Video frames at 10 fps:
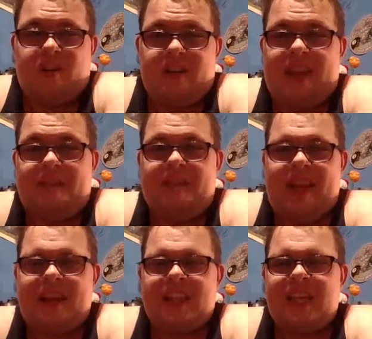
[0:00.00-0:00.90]
Kevin
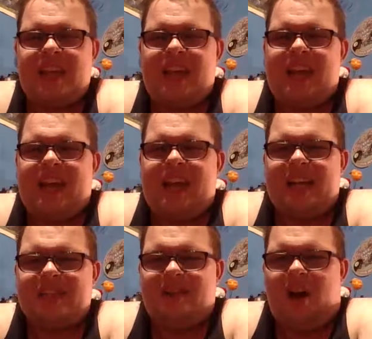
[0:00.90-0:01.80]
Nash,
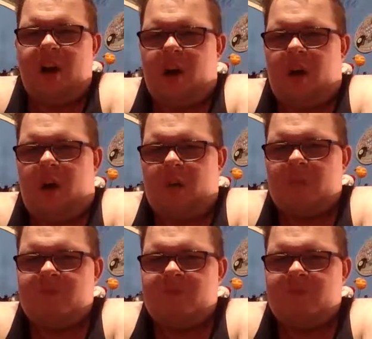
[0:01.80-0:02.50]
and Scott Hall.